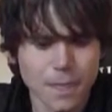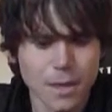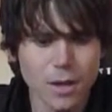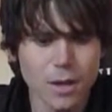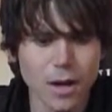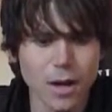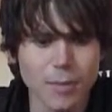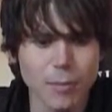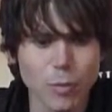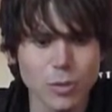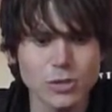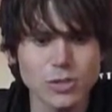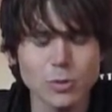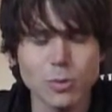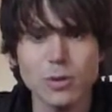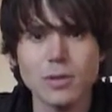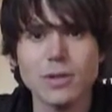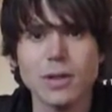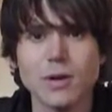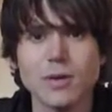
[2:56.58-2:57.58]
what you
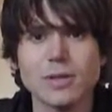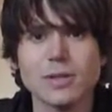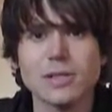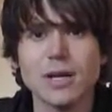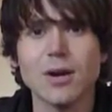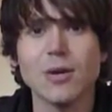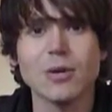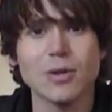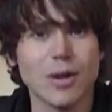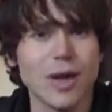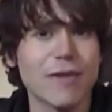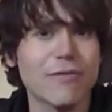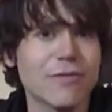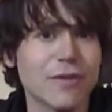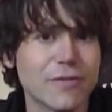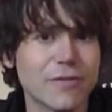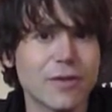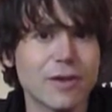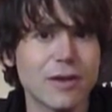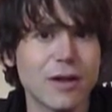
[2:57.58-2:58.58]
want, though, is, oh, you have
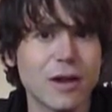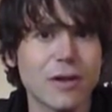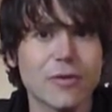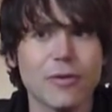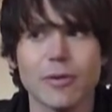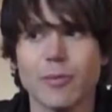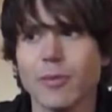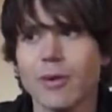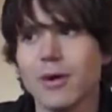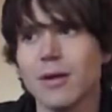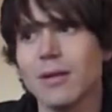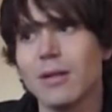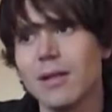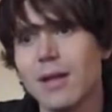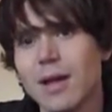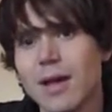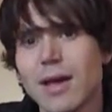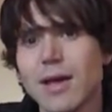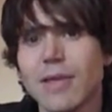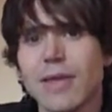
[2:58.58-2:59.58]
$1,500.
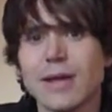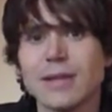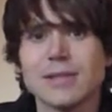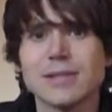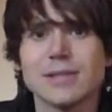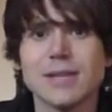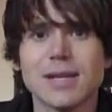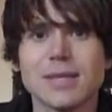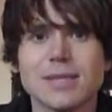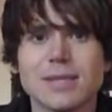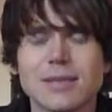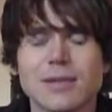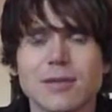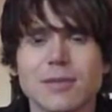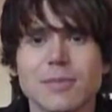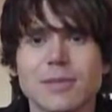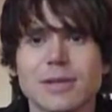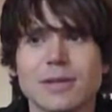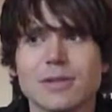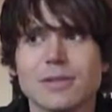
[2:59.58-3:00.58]
Well, that's a
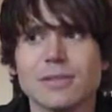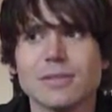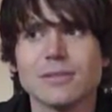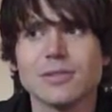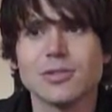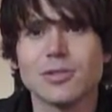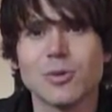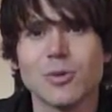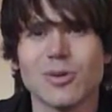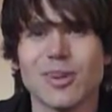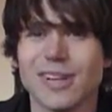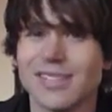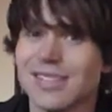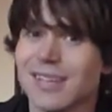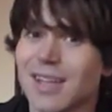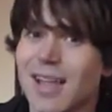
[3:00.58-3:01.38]
little bit short. That's a